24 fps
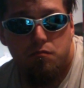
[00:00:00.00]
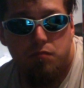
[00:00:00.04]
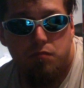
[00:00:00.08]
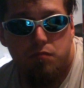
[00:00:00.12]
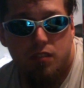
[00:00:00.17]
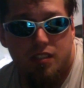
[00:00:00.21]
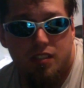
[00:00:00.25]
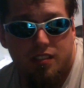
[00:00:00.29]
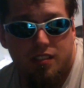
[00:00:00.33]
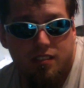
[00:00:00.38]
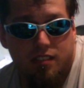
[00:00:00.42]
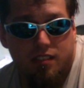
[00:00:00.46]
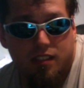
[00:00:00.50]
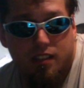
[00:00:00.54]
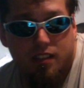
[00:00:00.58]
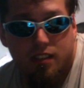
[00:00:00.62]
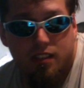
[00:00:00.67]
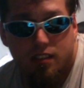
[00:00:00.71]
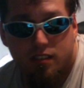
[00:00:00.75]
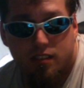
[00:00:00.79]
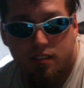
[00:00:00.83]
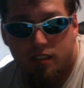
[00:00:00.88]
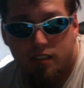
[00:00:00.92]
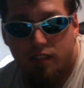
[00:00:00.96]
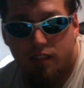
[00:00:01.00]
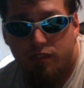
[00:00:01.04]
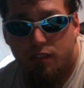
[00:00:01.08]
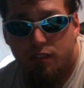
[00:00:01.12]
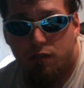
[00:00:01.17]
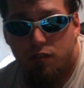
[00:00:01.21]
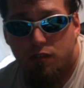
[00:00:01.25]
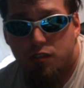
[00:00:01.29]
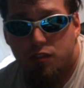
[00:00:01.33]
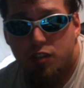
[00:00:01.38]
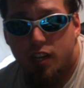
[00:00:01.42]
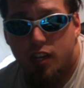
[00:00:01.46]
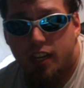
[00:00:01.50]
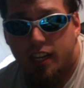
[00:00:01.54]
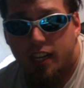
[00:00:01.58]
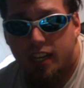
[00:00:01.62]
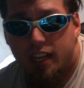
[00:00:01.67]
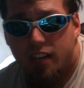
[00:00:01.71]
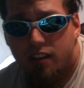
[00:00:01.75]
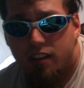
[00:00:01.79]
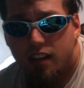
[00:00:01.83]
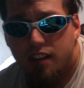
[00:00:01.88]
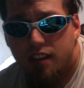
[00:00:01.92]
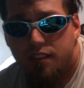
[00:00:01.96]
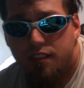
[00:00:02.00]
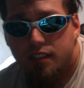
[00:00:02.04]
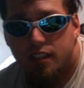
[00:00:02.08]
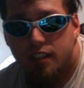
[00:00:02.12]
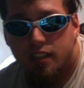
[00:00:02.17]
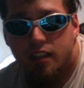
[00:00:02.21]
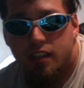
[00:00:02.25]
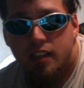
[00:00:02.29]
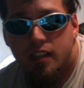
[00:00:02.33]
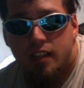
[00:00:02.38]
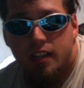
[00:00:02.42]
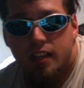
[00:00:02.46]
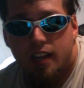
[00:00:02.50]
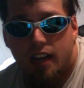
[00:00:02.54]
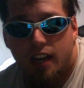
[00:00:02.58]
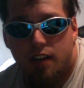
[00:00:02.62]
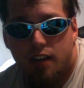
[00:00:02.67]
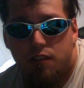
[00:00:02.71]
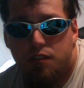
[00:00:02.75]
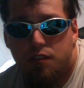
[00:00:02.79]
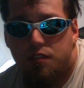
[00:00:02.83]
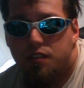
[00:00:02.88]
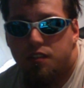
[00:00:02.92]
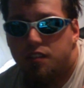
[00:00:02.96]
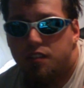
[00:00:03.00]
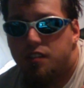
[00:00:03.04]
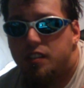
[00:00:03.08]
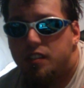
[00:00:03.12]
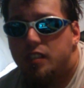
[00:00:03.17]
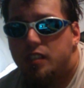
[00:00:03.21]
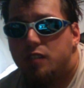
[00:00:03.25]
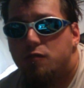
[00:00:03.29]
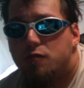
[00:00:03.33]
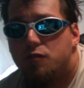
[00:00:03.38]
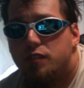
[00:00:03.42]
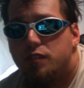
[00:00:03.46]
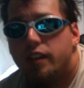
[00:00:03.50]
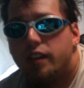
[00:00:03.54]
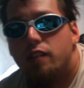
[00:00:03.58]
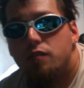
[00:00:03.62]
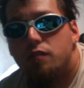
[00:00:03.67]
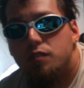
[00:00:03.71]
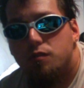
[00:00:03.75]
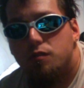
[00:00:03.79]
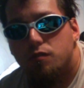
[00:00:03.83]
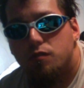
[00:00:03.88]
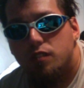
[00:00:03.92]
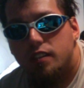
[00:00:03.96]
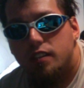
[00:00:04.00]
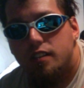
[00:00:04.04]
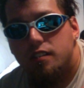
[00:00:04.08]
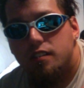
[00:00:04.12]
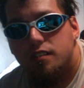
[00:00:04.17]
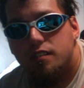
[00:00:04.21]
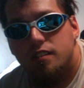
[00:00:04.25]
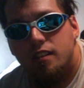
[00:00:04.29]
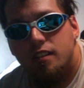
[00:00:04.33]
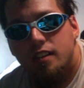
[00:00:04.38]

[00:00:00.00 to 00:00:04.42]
But it's definitely worth checking out, I think. I know there's a sequel that was released